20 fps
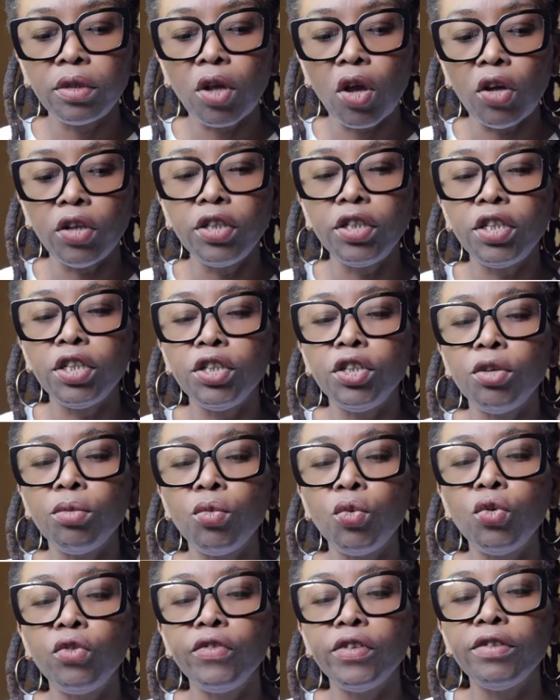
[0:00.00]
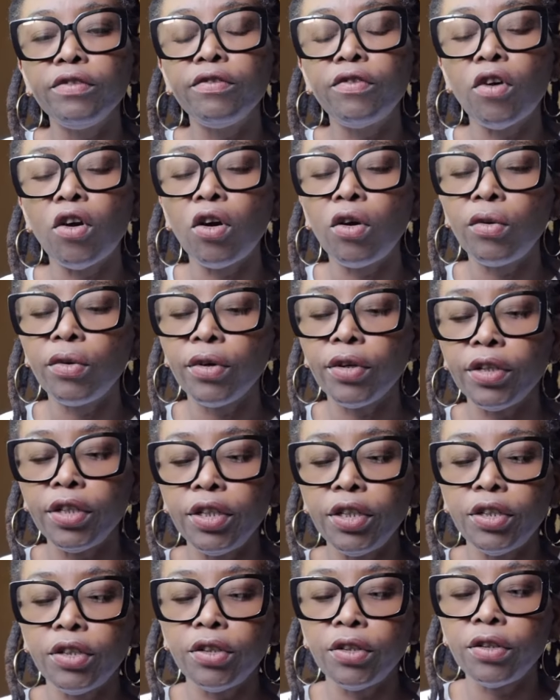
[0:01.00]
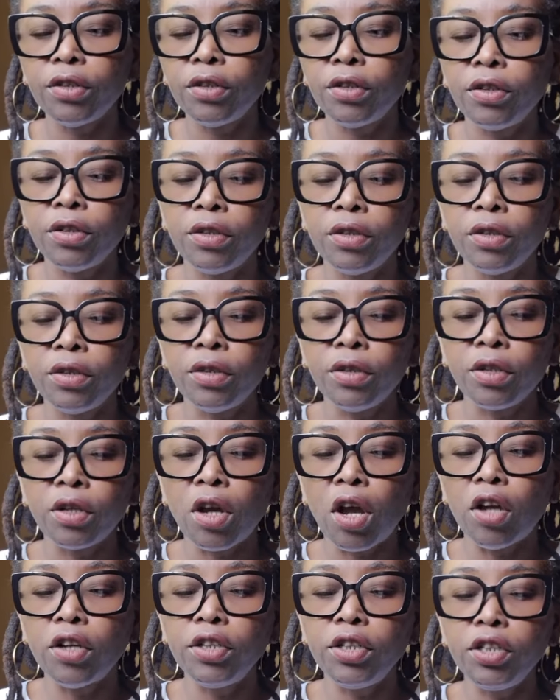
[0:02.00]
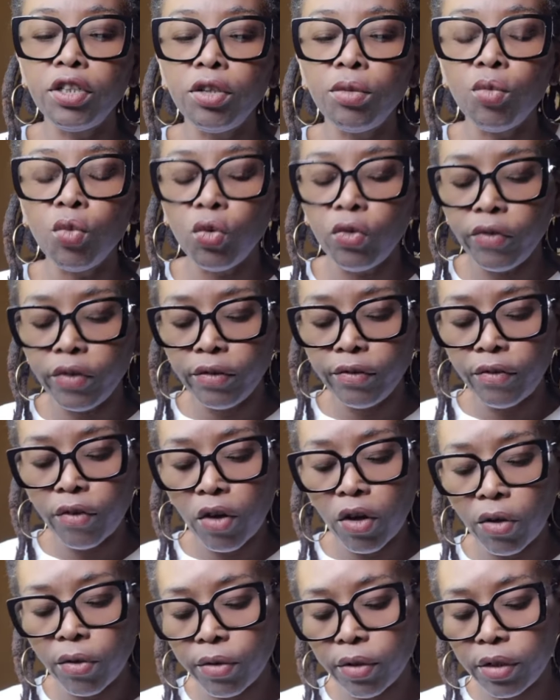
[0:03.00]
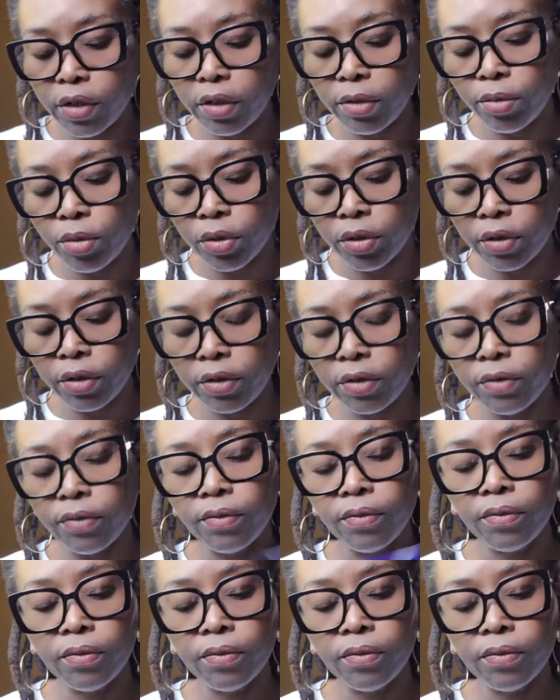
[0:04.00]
continue moving forward here. Continue moving forward, Libras.